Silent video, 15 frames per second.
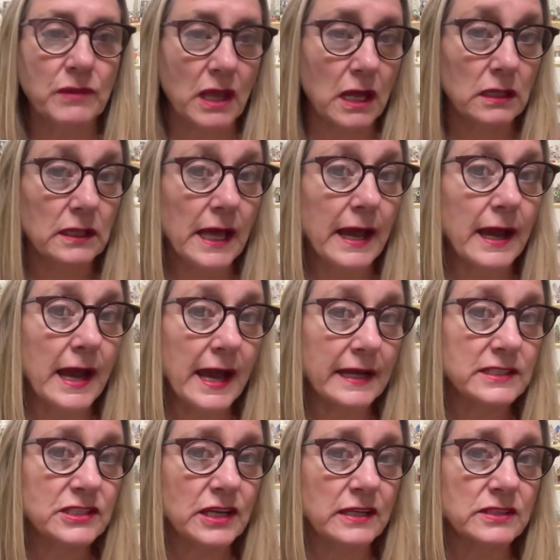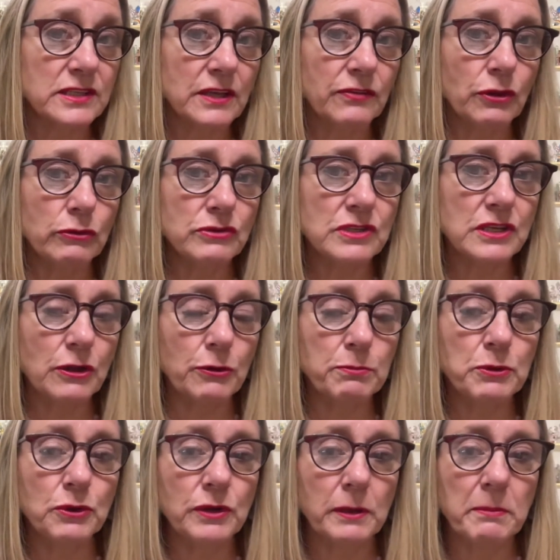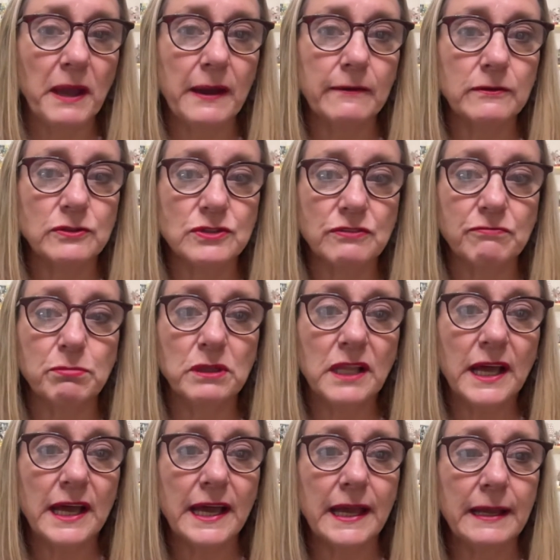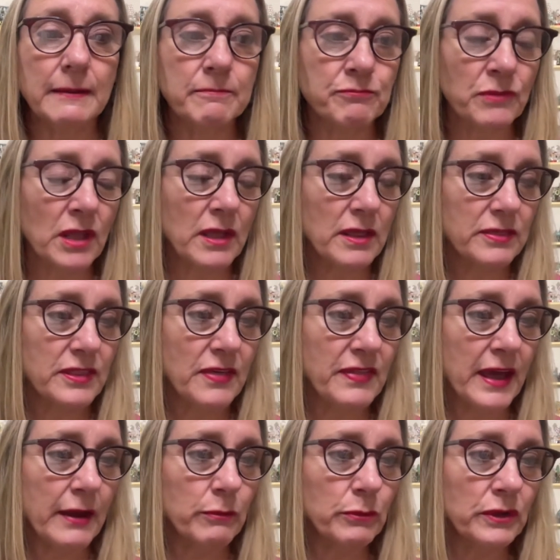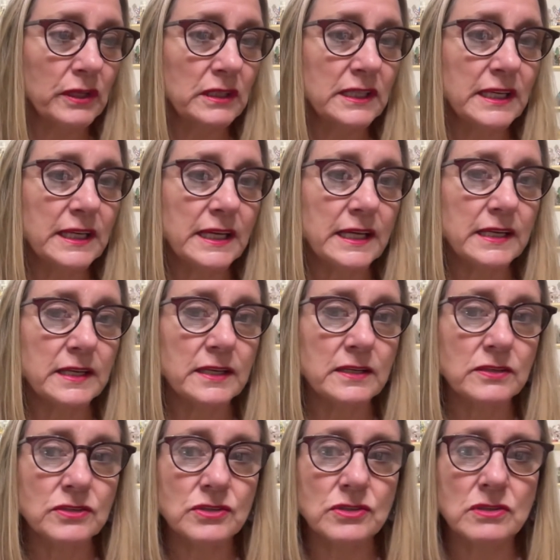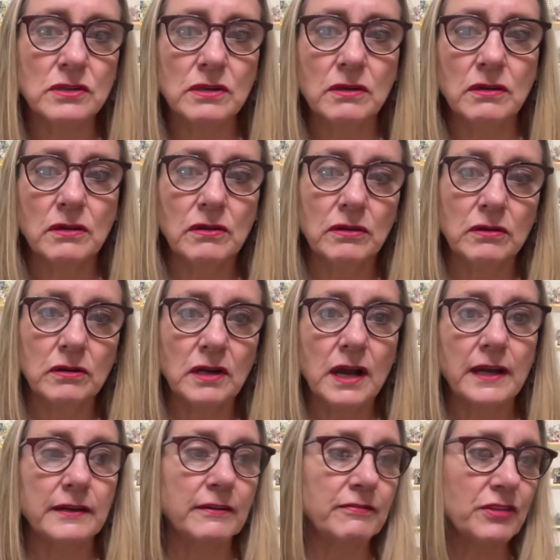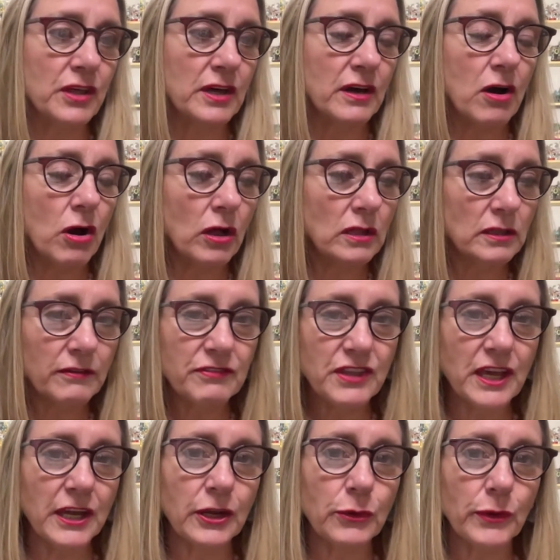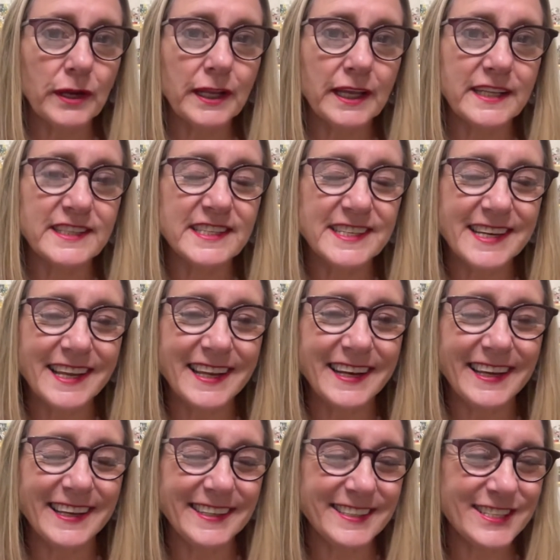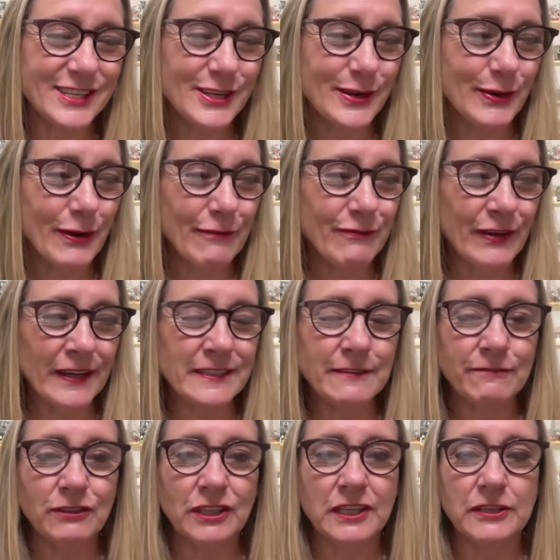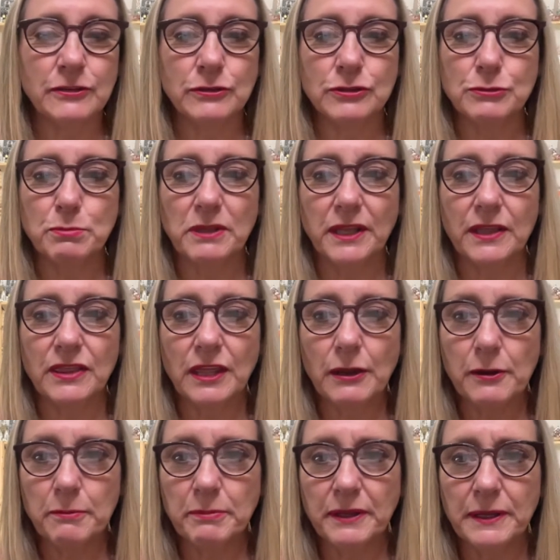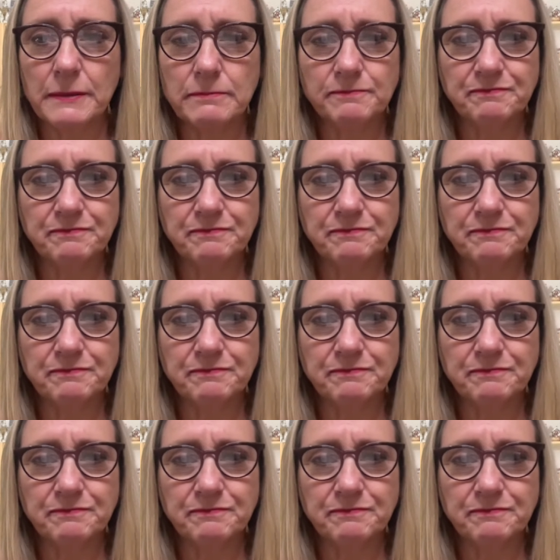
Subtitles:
accessing those therapeutic powers of play, then that really is kind of all of the ingredients needed to effectively use play therapy.